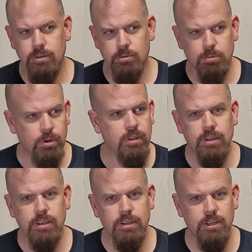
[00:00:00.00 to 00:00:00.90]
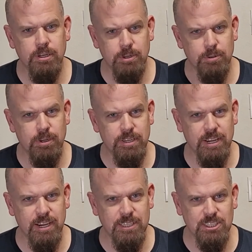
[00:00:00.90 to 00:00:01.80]
really, really
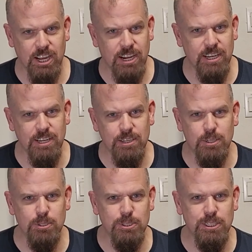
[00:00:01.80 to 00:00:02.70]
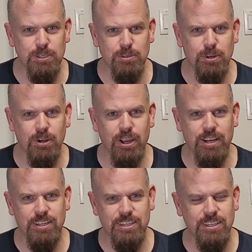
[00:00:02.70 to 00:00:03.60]
anxiety-inducing
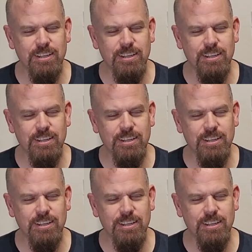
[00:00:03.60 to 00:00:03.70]
regret.